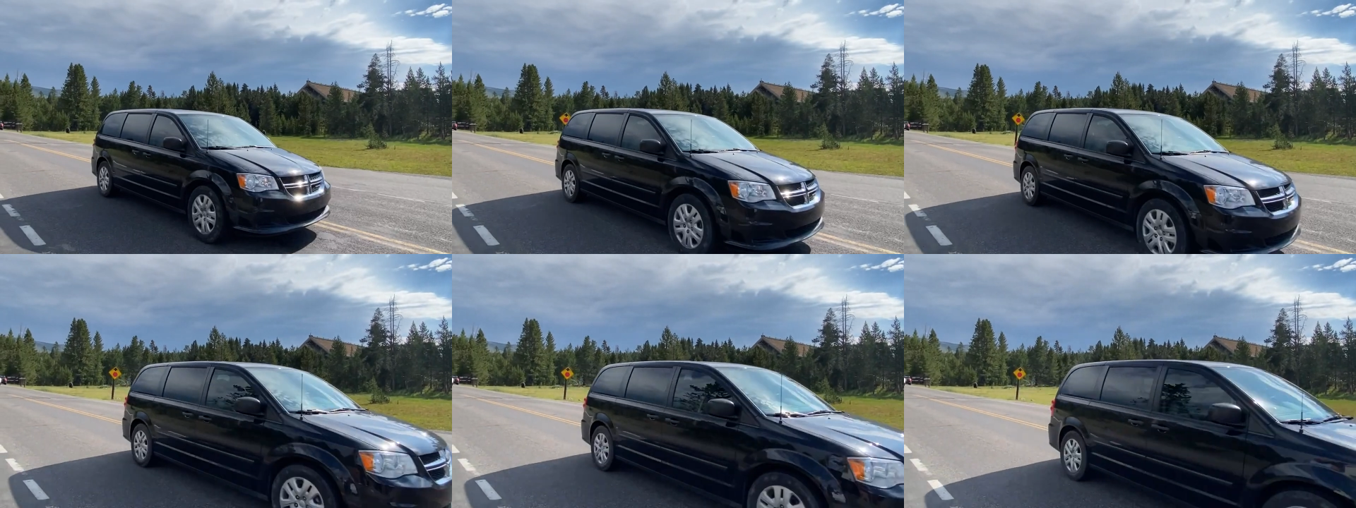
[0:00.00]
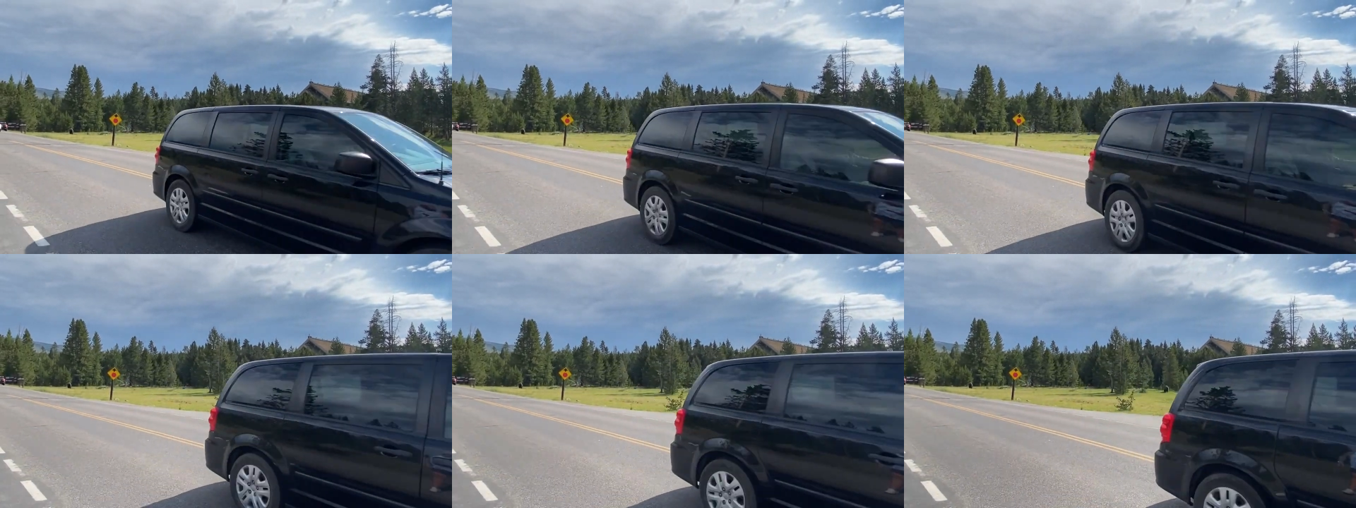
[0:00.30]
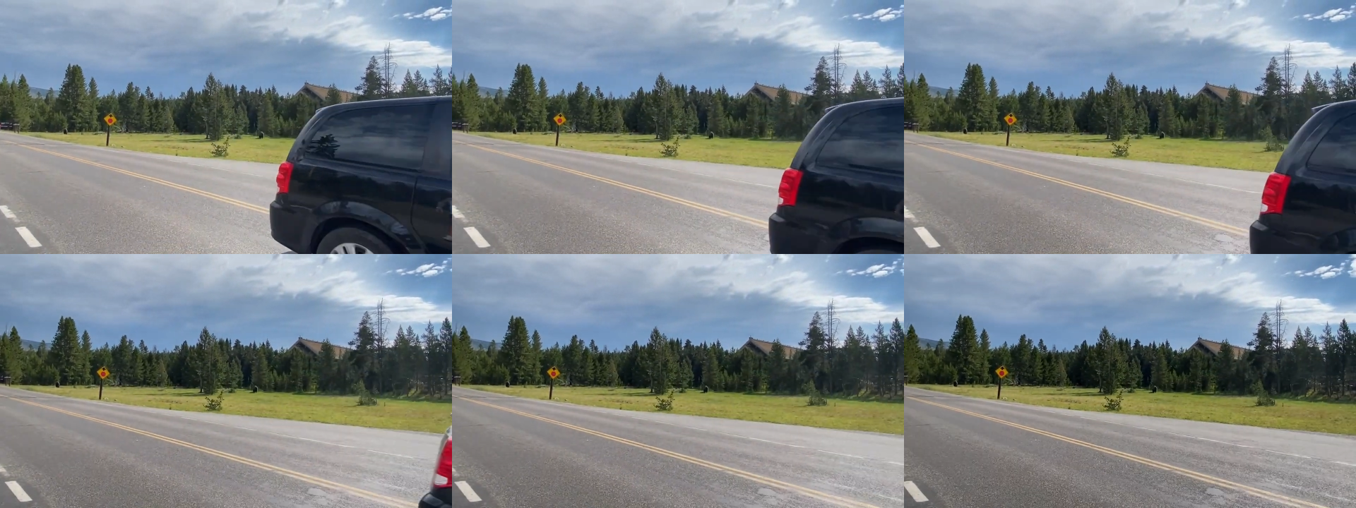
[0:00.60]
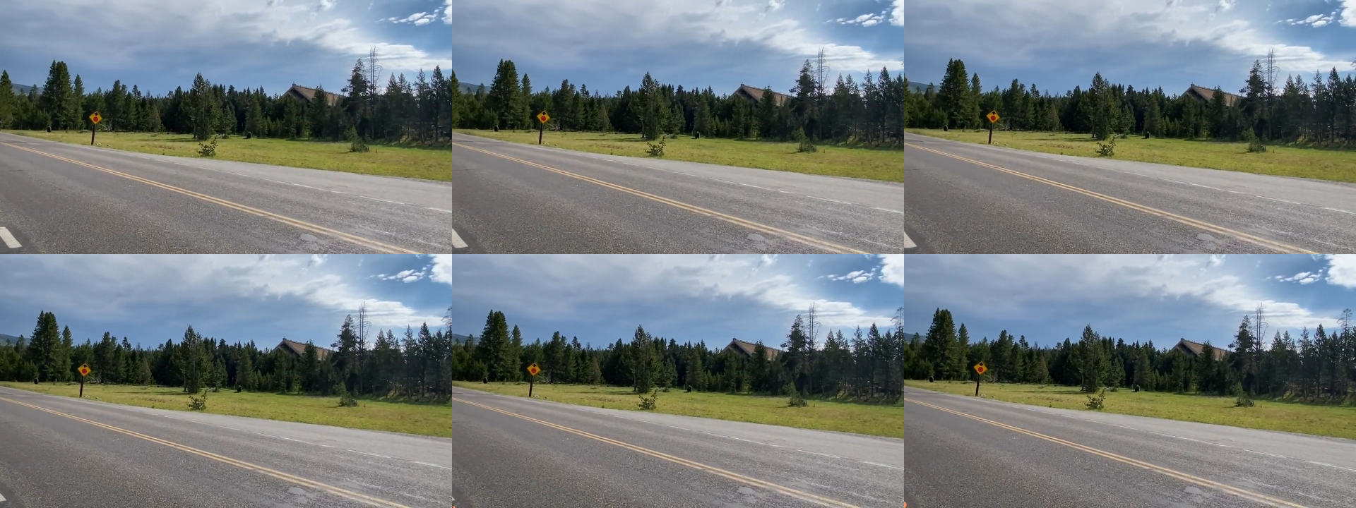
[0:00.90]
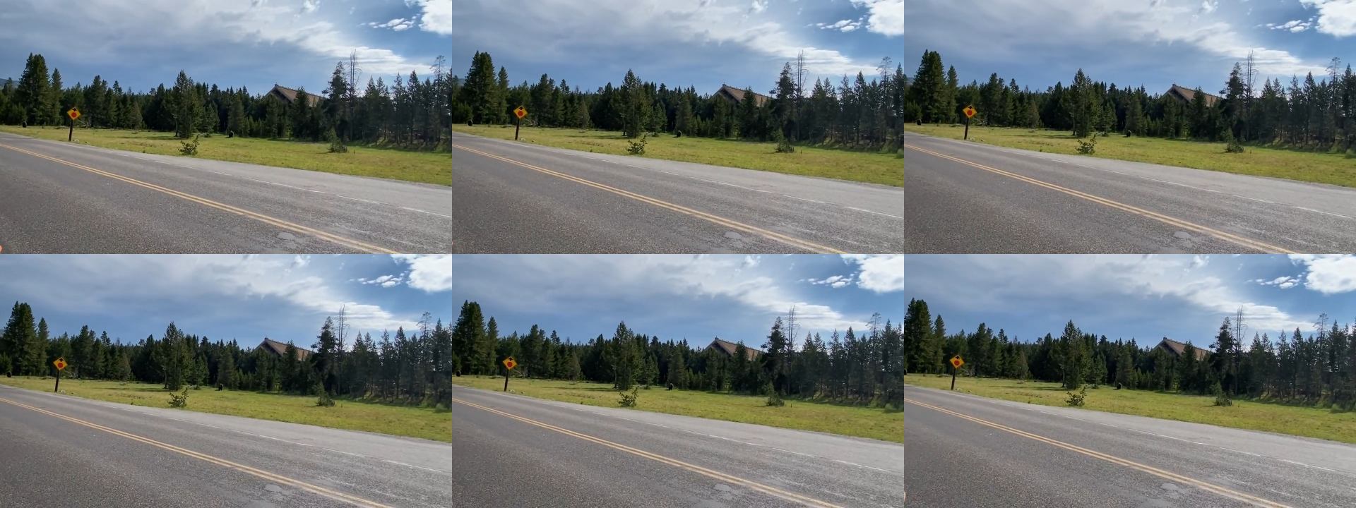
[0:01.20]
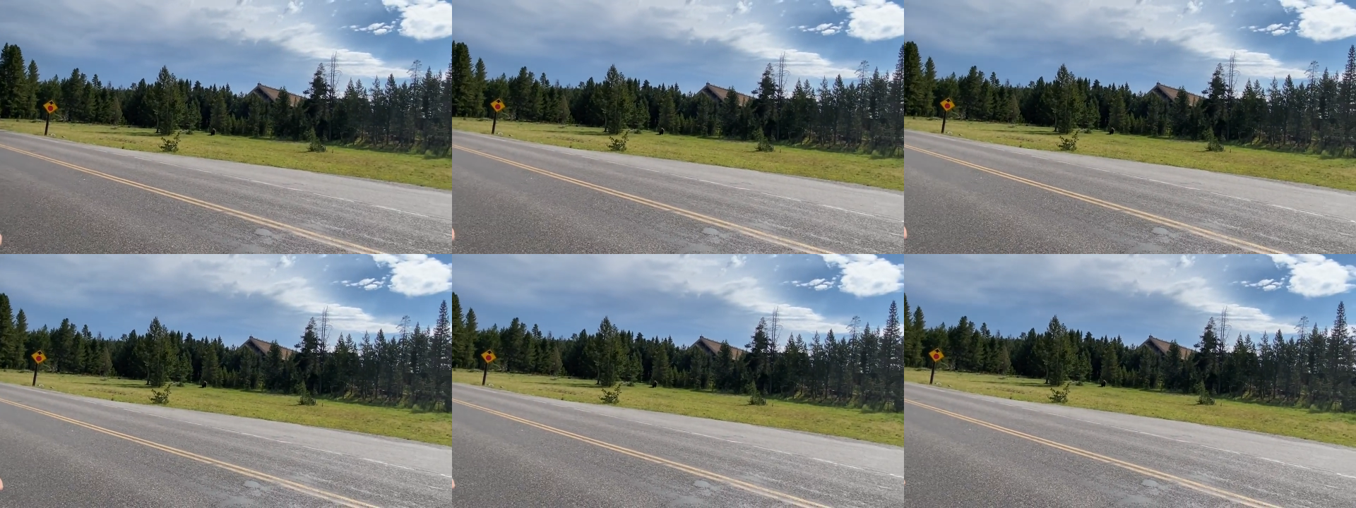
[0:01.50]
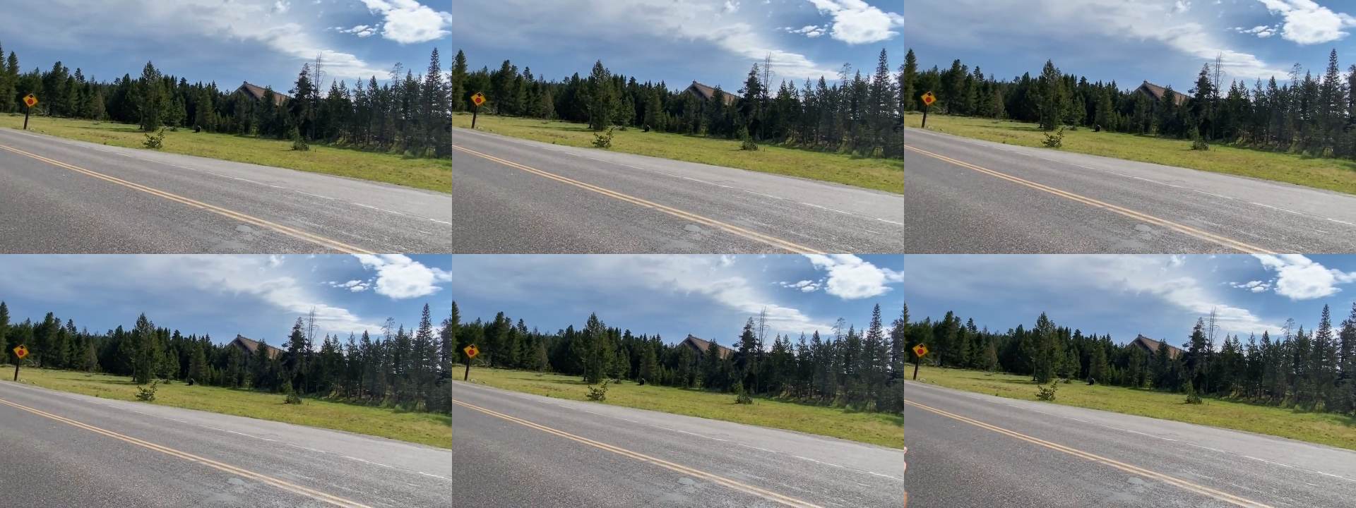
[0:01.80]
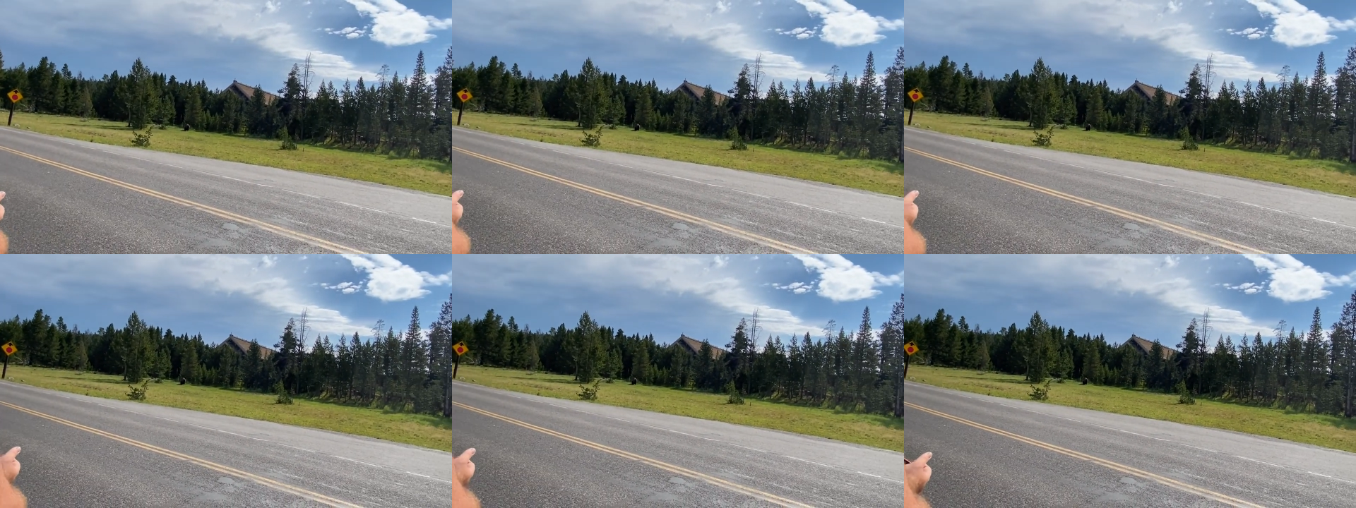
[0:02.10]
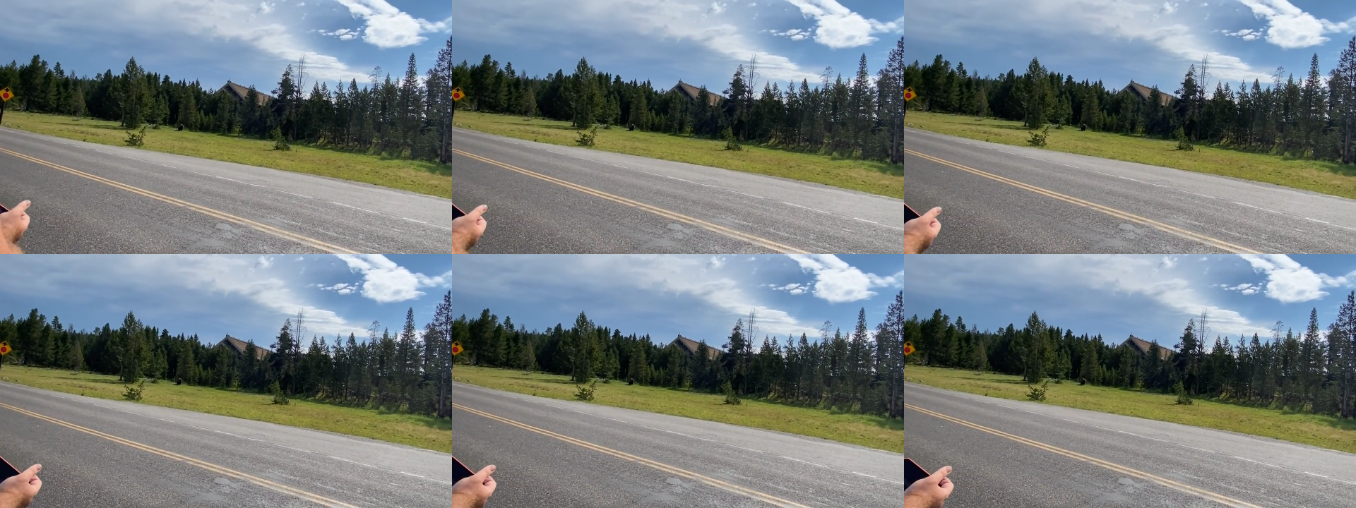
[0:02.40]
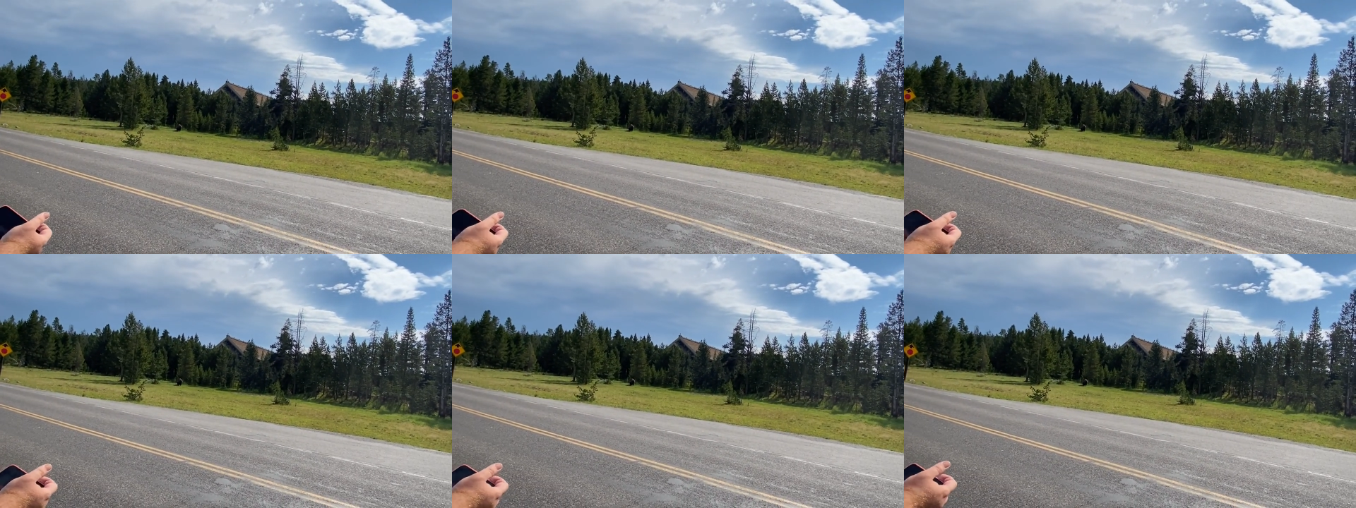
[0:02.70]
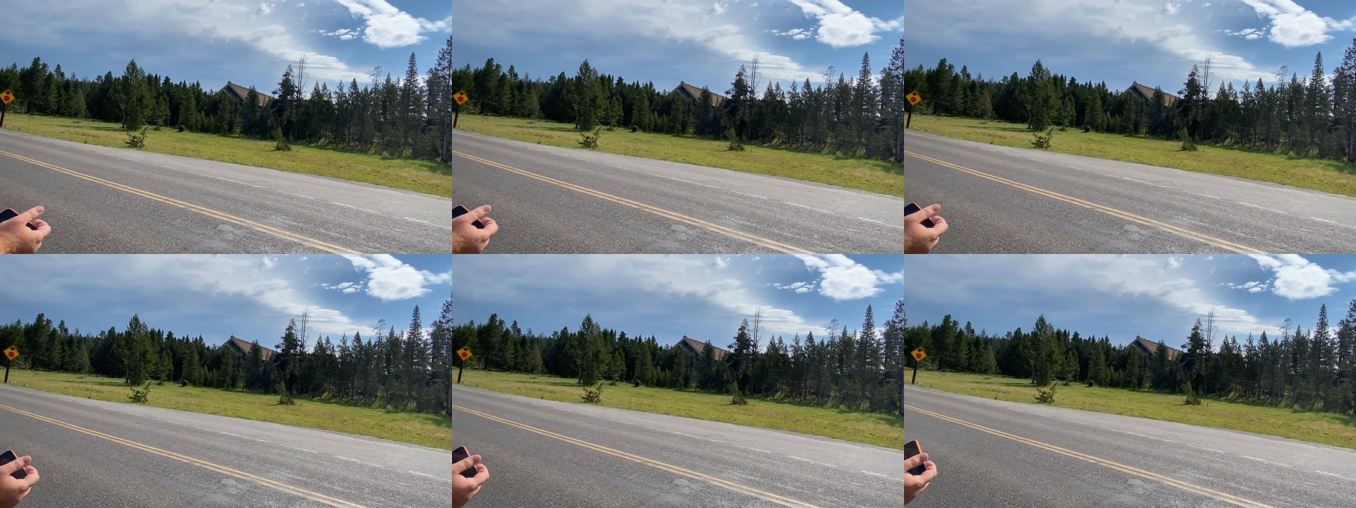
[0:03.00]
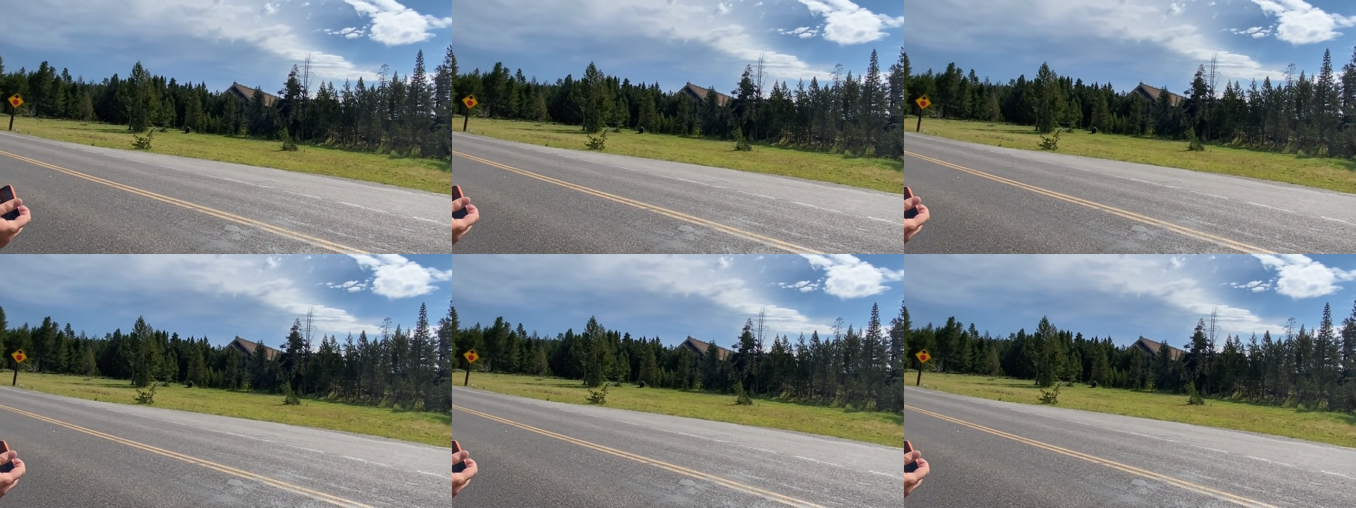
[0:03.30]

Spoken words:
Nobody's mouth can be seen.